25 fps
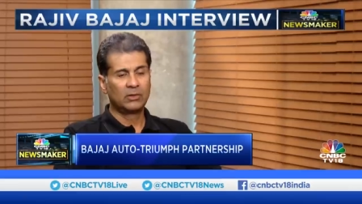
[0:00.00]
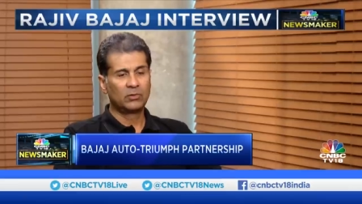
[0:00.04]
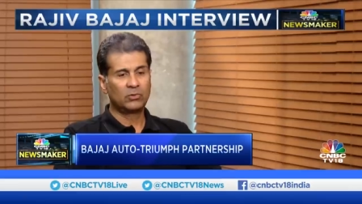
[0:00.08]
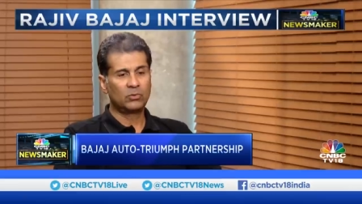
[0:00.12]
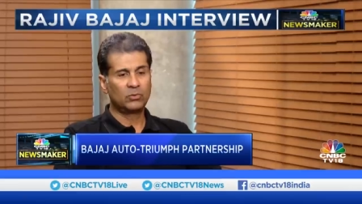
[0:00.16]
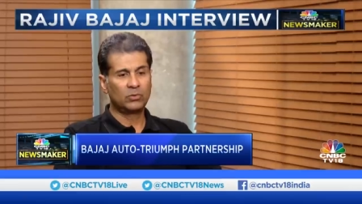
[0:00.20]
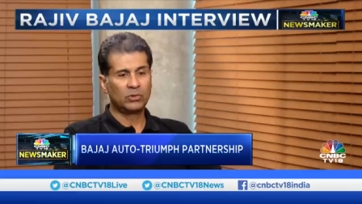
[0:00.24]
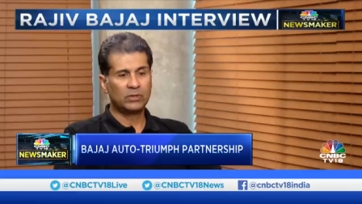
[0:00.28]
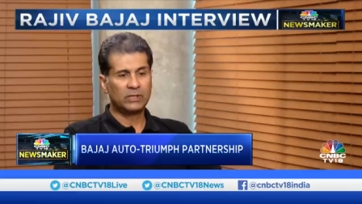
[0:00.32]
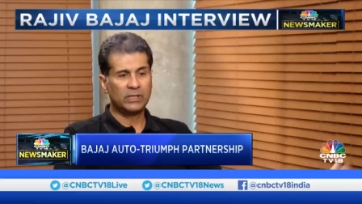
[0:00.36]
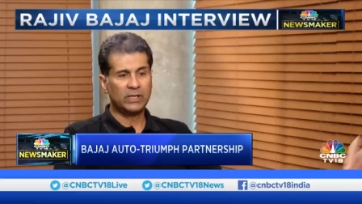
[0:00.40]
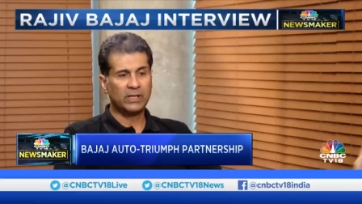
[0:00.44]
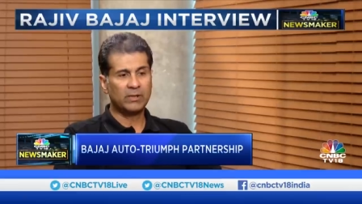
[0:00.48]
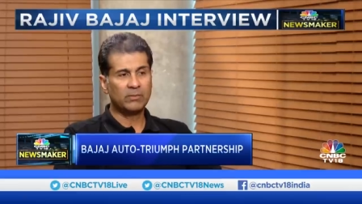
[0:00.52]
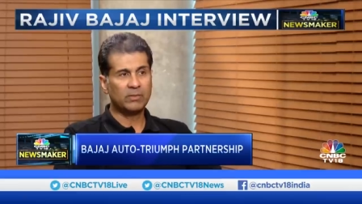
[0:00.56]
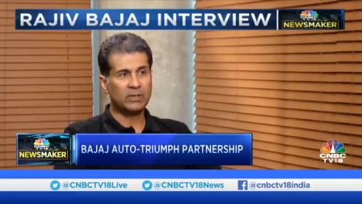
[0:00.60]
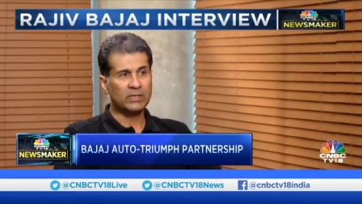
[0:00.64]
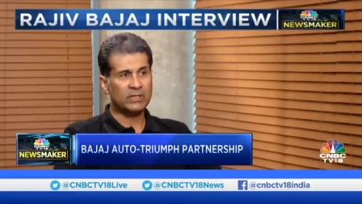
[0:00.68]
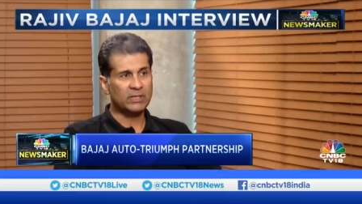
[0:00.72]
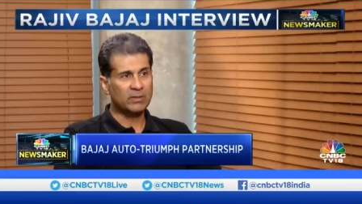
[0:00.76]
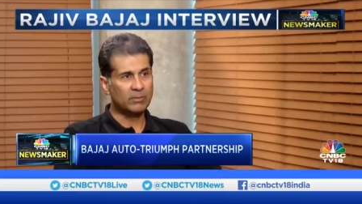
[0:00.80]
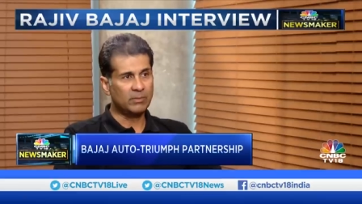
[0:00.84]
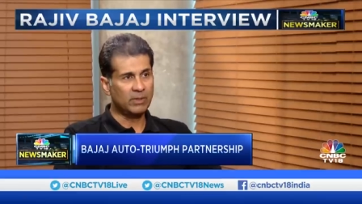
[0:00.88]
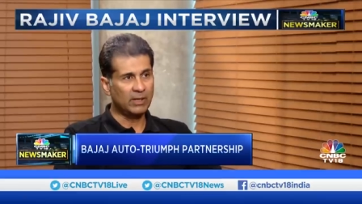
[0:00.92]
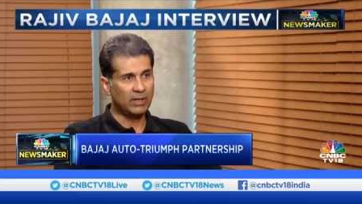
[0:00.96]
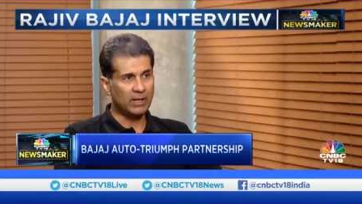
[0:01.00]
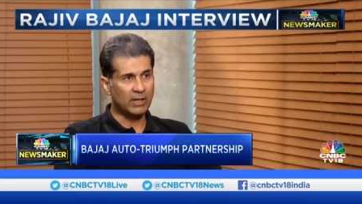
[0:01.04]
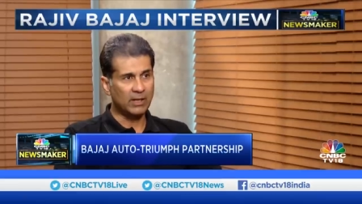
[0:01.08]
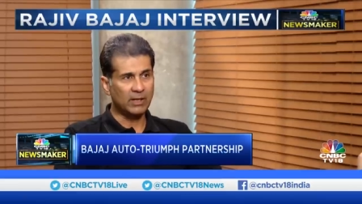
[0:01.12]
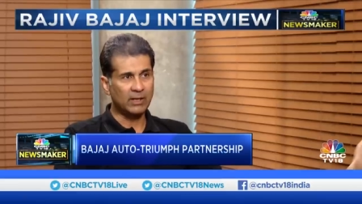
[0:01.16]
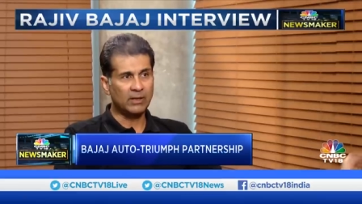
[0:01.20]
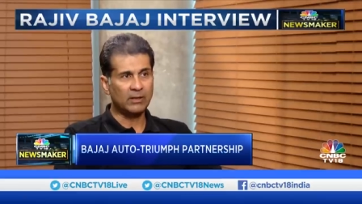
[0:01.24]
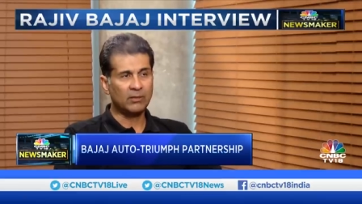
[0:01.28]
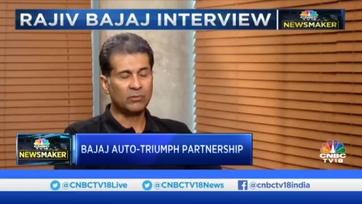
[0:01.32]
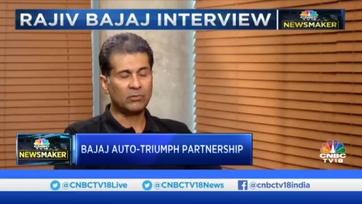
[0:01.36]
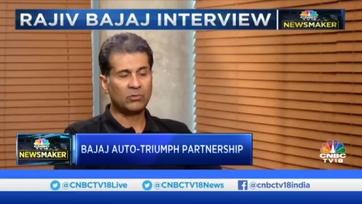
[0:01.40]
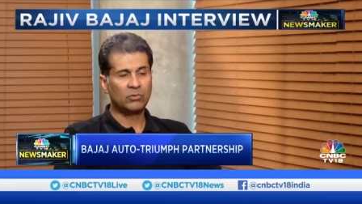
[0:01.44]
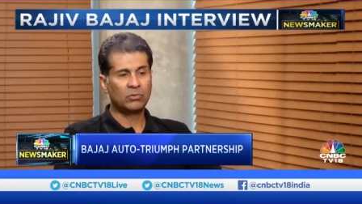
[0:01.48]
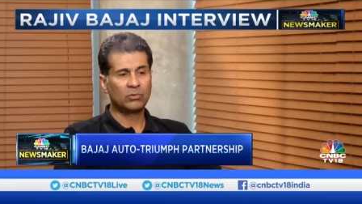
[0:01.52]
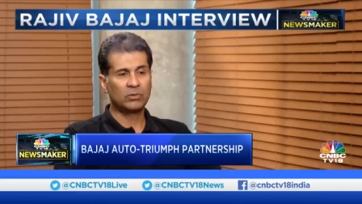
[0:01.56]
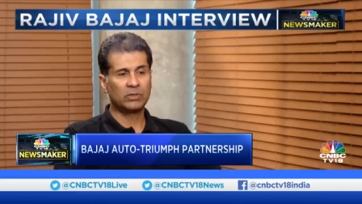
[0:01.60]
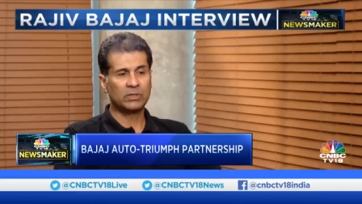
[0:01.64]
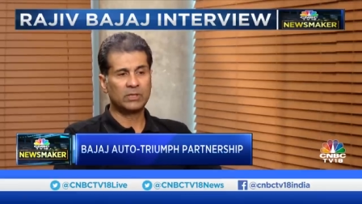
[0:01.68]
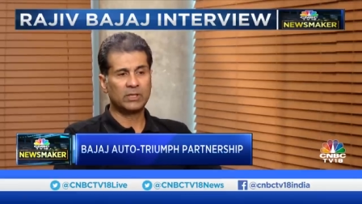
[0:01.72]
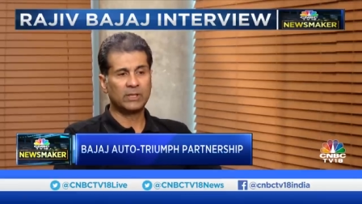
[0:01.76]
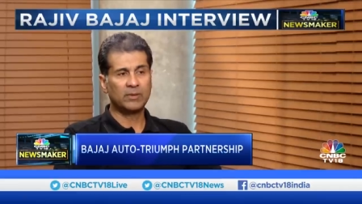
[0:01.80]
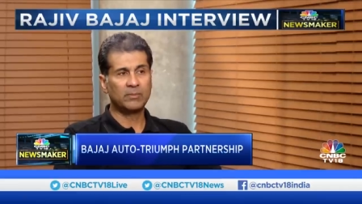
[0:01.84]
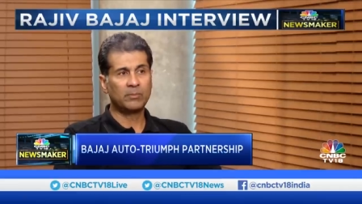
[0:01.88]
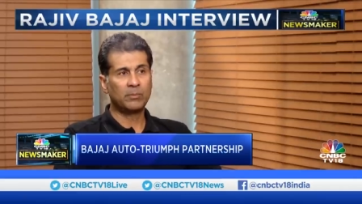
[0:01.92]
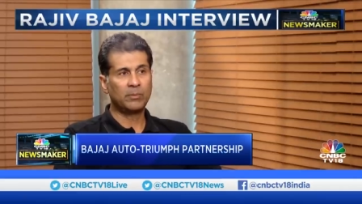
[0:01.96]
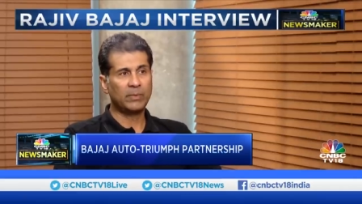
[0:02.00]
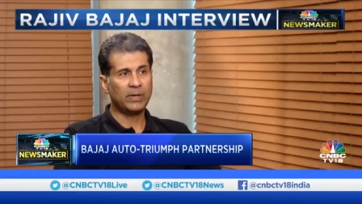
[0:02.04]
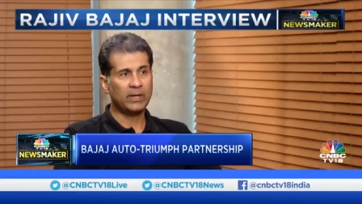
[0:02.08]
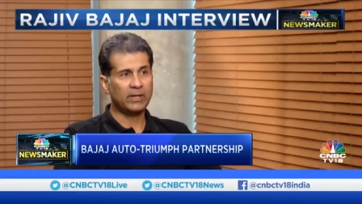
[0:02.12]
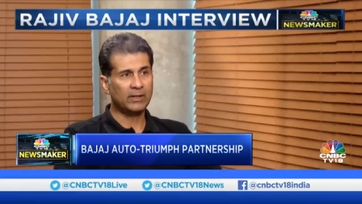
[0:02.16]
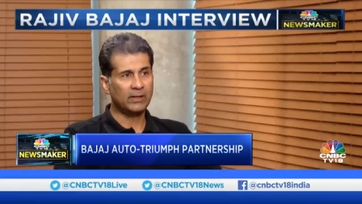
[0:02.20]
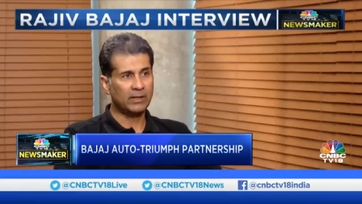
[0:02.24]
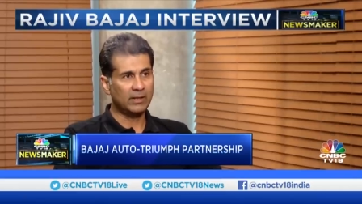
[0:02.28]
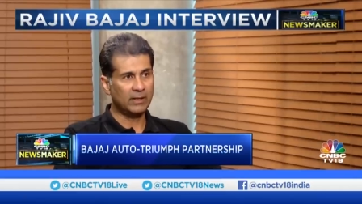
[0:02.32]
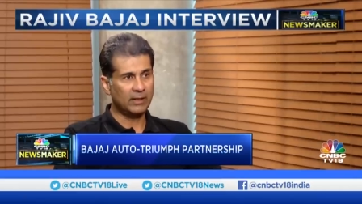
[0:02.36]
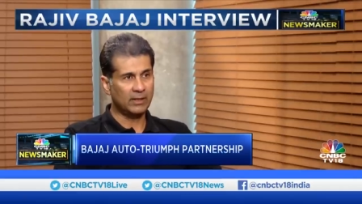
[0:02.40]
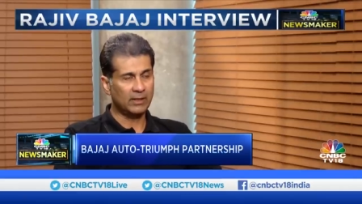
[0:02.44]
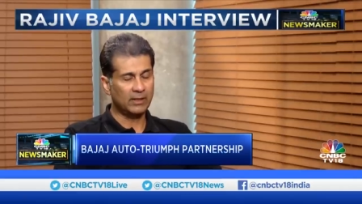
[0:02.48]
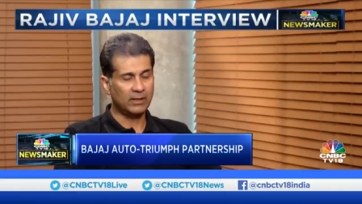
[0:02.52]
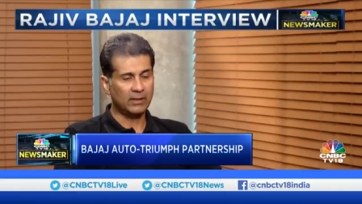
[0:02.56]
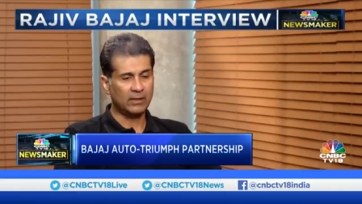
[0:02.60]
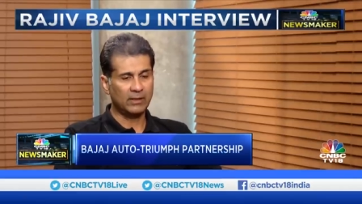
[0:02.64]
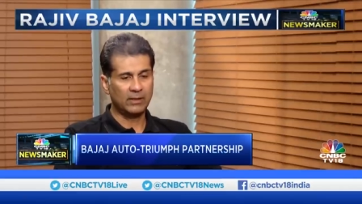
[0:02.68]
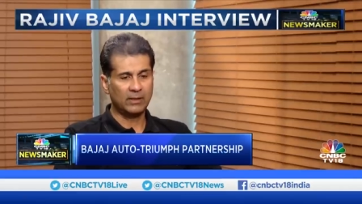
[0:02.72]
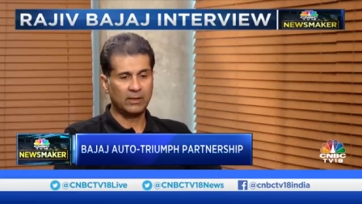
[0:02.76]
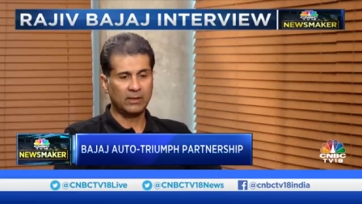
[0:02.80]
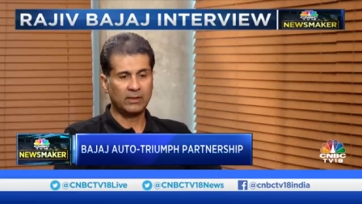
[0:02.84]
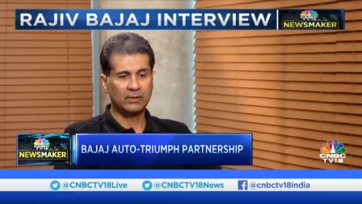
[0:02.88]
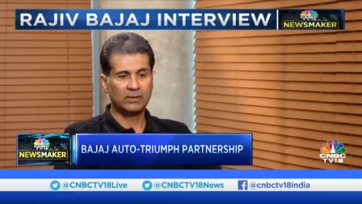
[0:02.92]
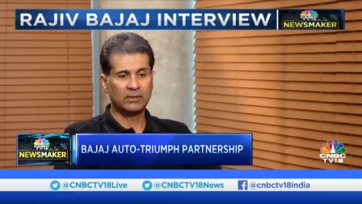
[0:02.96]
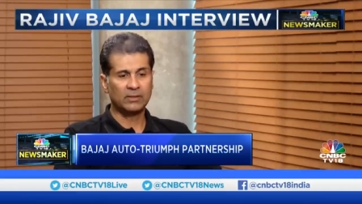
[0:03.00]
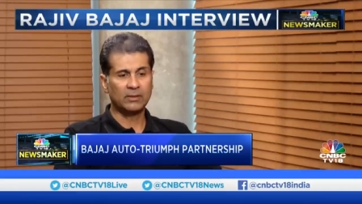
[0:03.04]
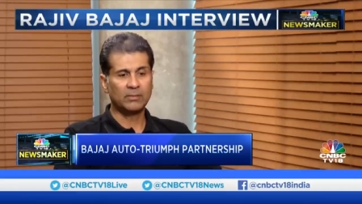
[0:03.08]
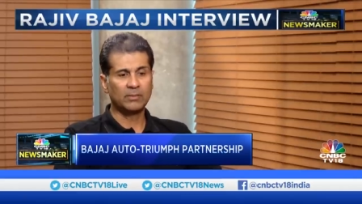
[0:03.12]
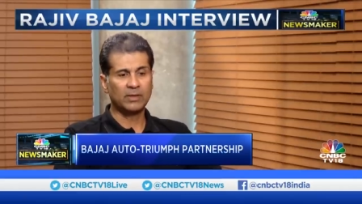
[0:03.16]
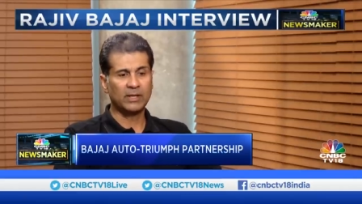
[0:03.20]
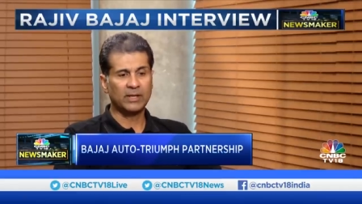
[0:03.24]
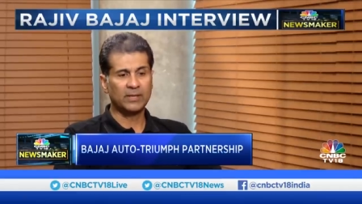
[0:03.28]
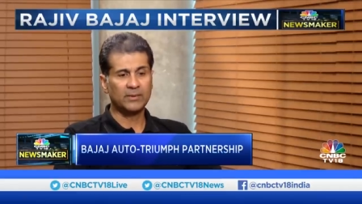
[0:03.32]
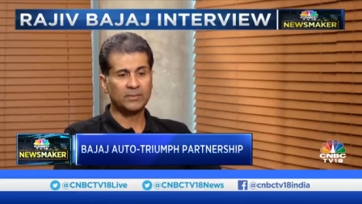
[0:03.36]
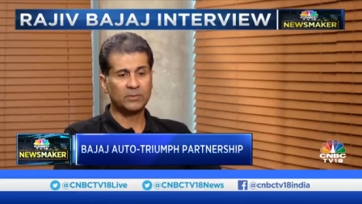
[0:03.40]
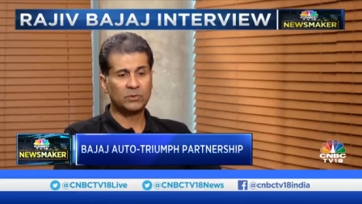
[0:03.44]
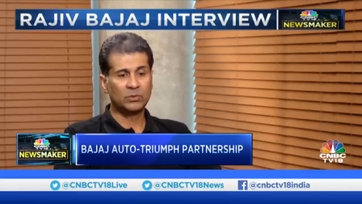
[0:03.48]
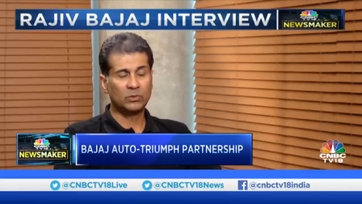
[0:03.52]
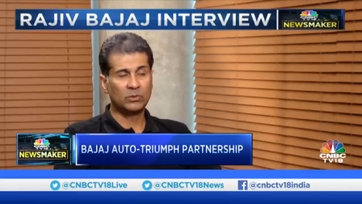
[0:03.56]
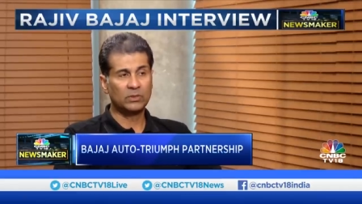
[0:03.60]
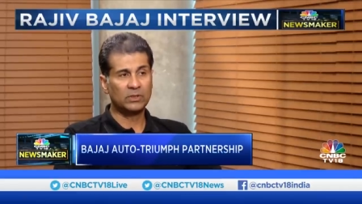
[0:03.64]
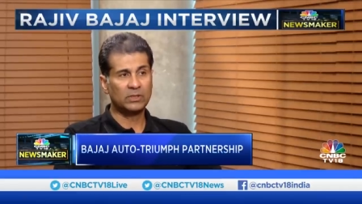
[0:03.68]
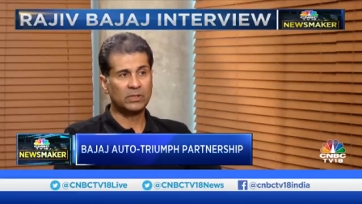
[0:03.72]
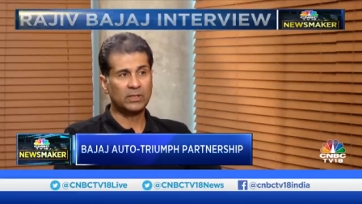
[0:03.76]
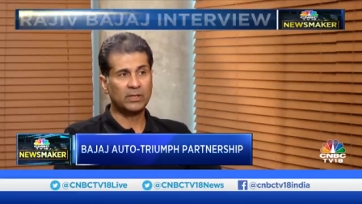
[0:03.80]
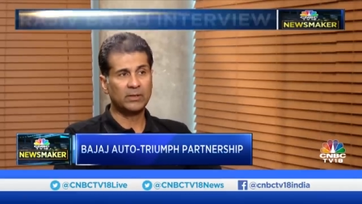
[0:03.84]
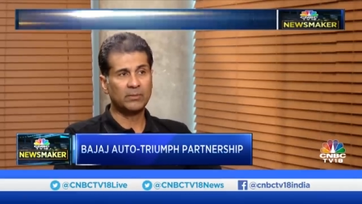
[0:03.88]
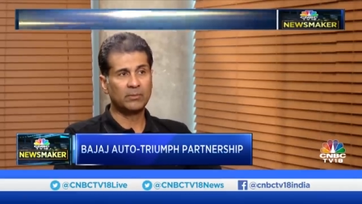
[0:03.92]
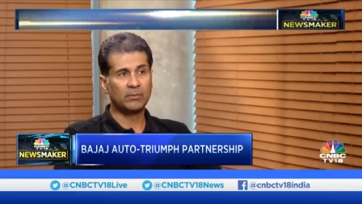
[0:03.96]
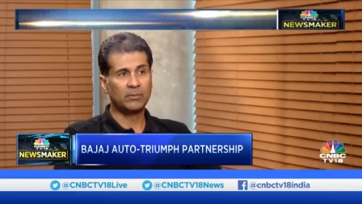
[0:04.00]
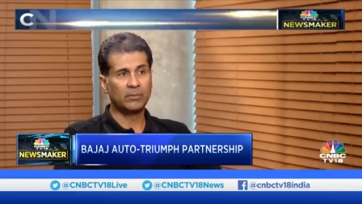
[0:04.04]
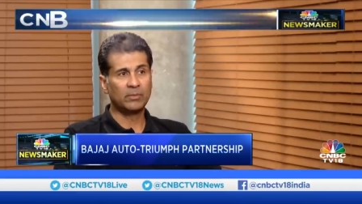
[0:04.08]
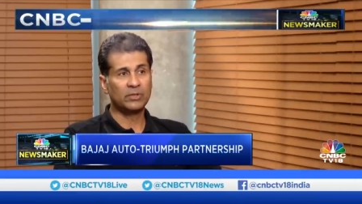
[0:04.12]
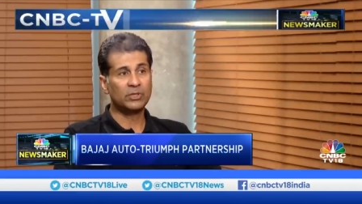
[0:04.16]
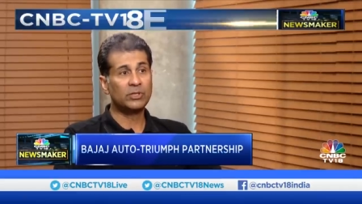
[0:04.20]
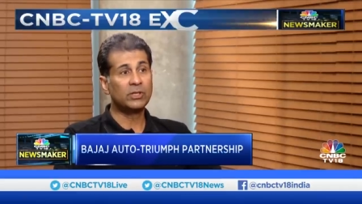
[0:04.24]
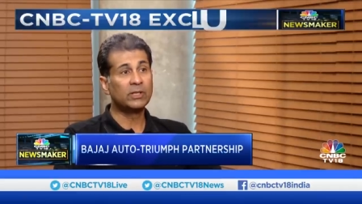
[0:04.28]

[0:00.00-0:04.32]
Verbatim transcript: through the same assembly line, through the same paint line, and sometimes through the same